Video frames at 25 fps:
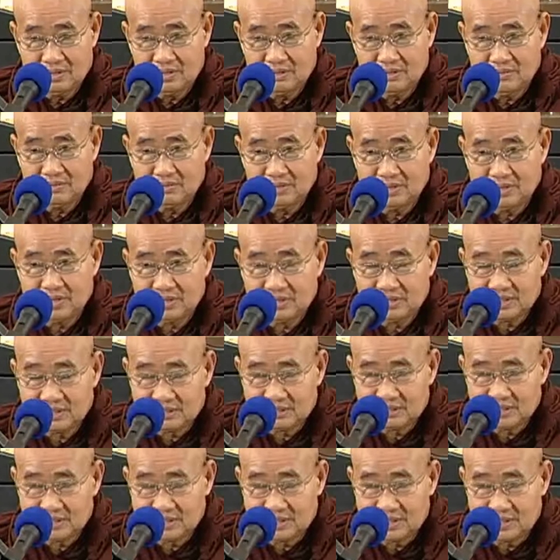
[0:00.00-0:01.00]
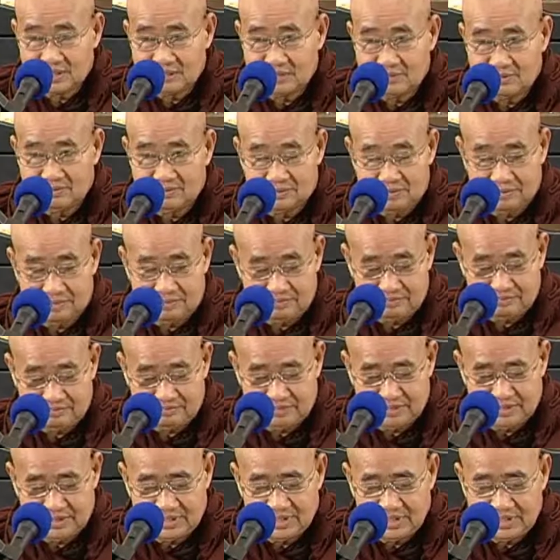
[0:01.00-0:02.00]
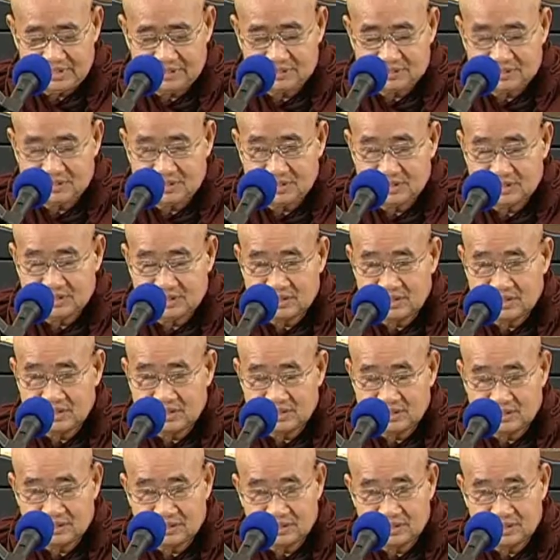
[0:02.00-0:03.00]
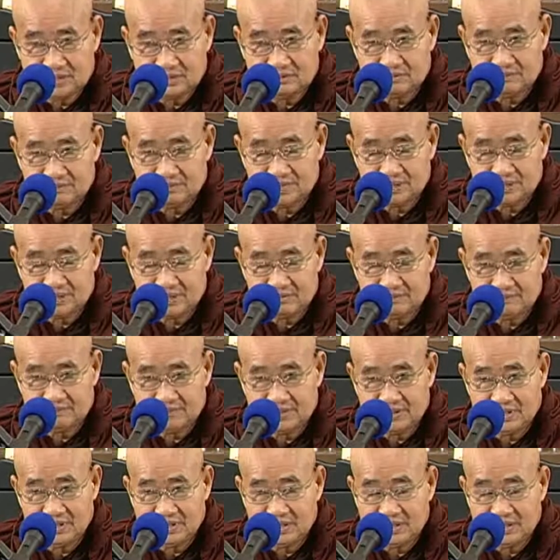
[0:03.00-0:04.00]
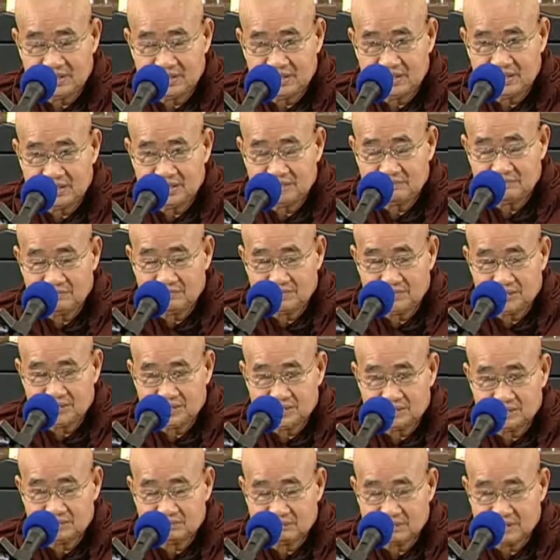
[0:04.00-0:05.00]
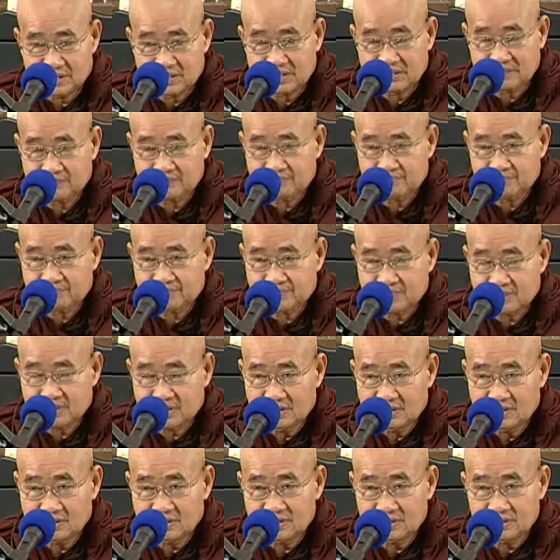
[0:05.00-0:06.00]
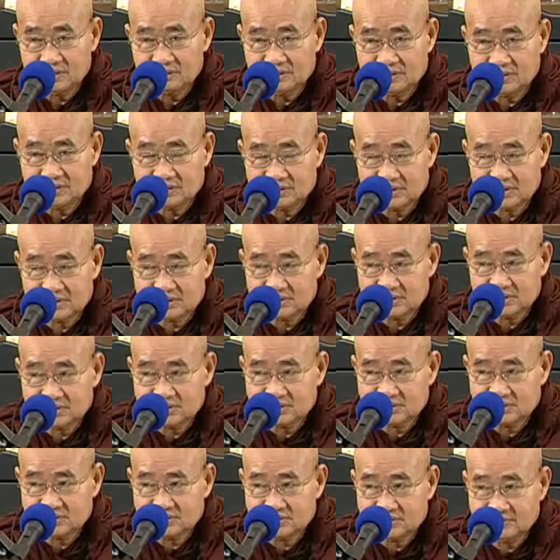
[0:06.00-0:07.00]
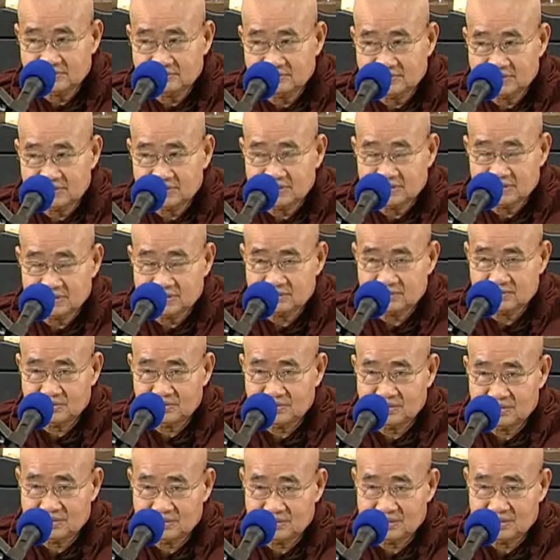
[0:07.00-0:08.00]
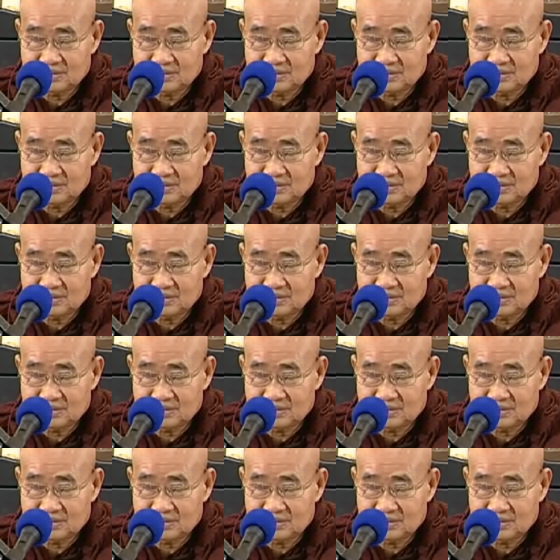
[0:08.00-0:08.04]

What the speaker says: When that very gentle attachment appear in his mind, concentration slowly faded away.